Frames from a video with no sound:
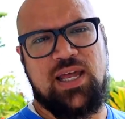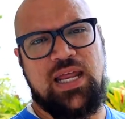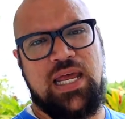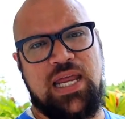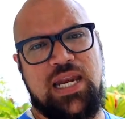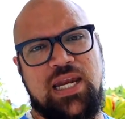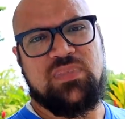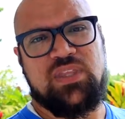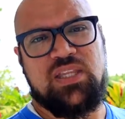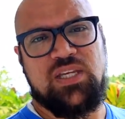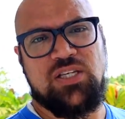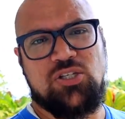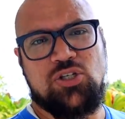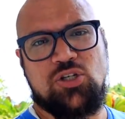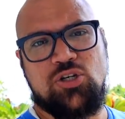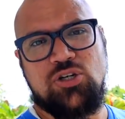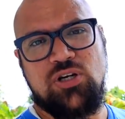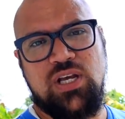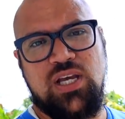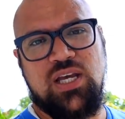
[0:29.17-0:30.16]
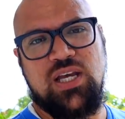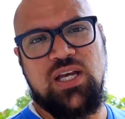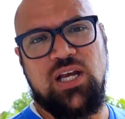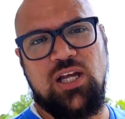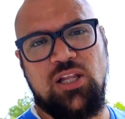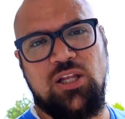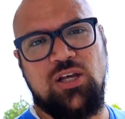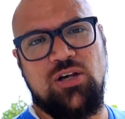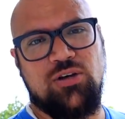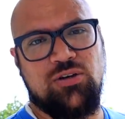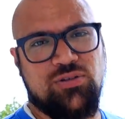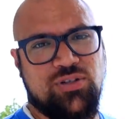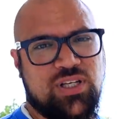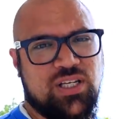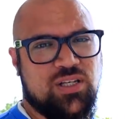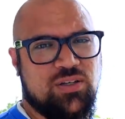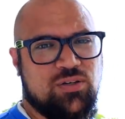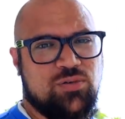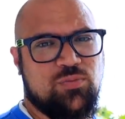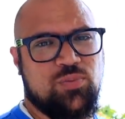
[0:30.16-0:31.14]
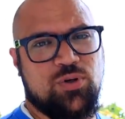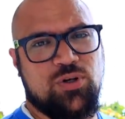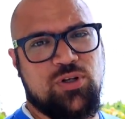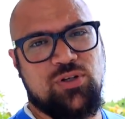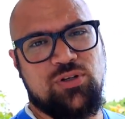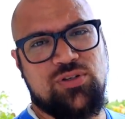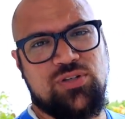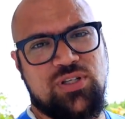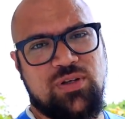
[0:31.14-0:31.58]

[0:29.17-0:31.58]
And this tree alone can produce